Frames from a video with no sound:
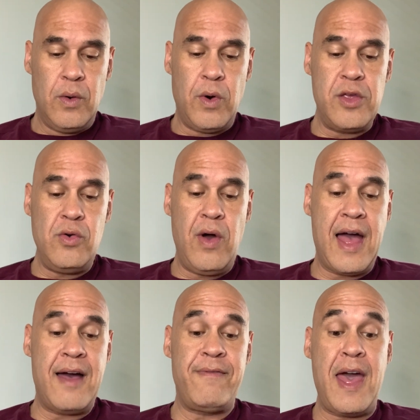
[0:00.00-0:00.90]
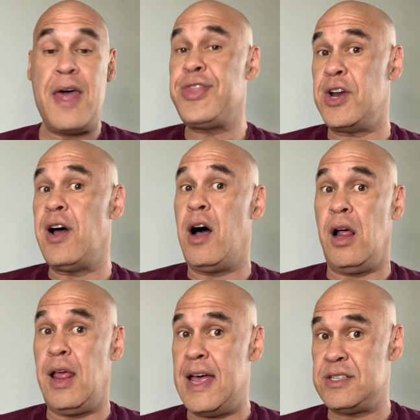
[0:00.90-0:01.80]
where you have
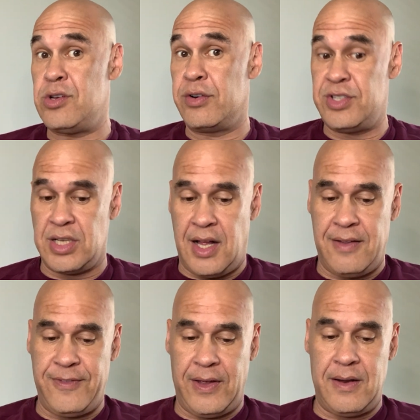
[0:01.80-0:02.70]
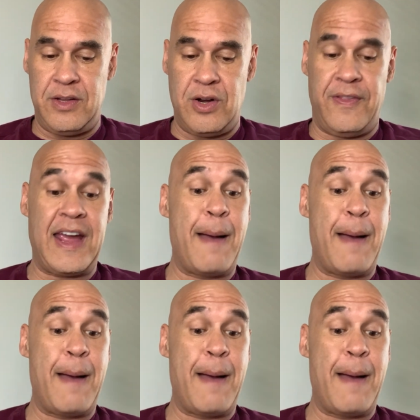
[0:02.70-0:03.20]
ethanol as your solvent. You know, they